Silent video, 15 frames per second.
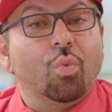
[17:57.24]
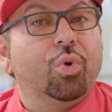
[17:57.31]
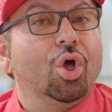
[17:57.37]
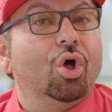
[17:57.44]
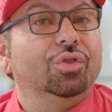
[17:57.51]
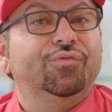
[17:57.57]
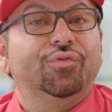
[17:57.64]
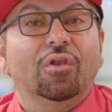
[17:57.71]

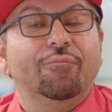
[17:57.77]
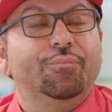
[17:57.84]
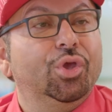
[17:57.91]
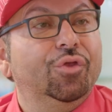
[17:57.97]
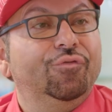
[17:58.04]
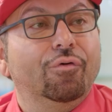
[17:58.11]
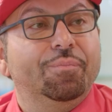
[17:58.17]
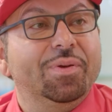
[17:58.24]
world full of
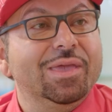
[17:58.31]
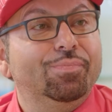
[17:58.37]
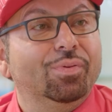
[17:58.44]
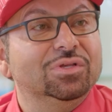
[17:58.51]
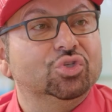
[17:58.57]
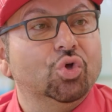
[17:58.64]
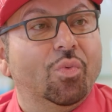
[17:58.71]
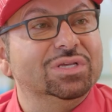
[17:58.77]
beautiful people
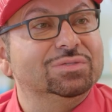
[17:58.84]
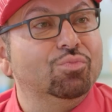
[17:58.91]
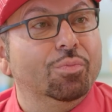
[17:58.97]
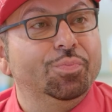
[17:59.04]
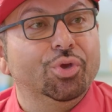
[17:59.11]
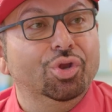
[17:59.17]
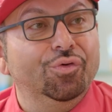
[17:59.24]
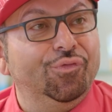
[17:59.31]
is always more
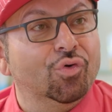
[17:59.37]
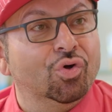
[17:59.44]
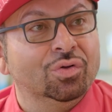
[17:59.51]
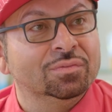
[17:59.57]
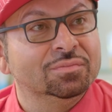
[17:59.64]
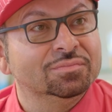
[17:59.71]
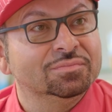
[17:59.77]
beautiful.